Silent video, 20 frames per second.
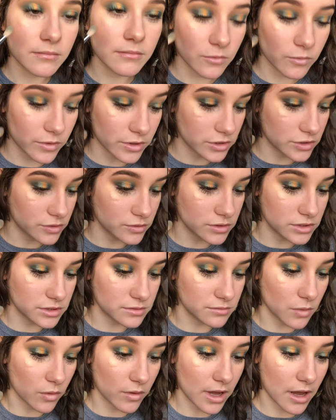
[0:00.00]
I'm going to
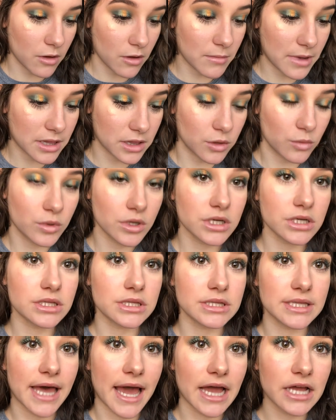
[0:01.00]
smoke out my lower
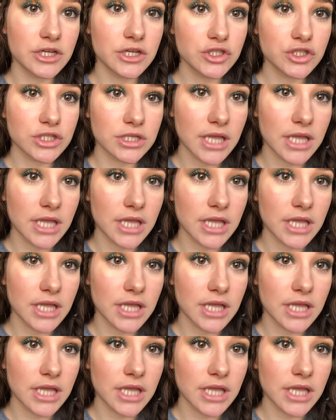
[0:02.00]
lash